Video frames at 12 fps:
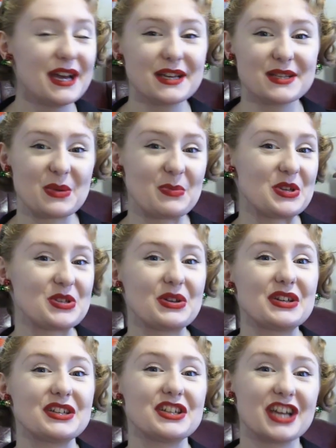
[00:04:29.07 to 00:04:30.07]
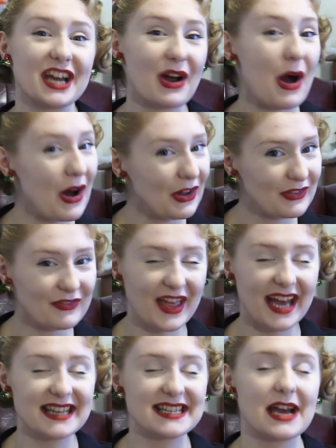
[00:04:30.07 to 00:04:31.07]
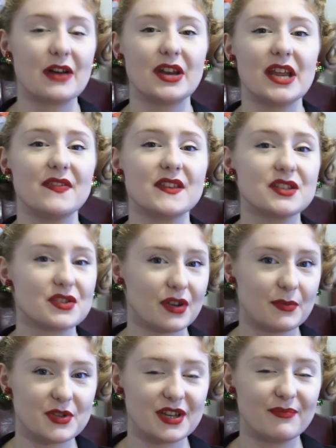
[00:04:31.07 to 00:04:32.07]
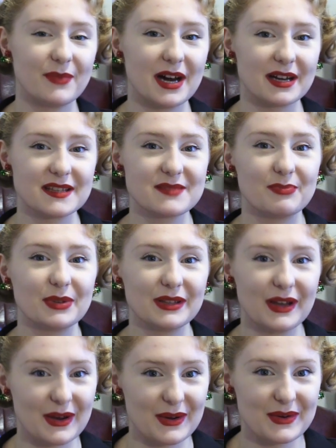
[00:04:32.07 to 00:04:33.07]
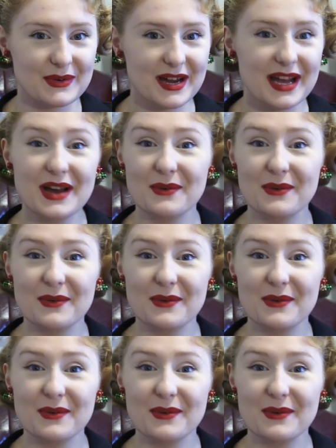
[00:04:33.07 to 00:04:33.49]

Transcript: So be sure to check all of that down in the description box below.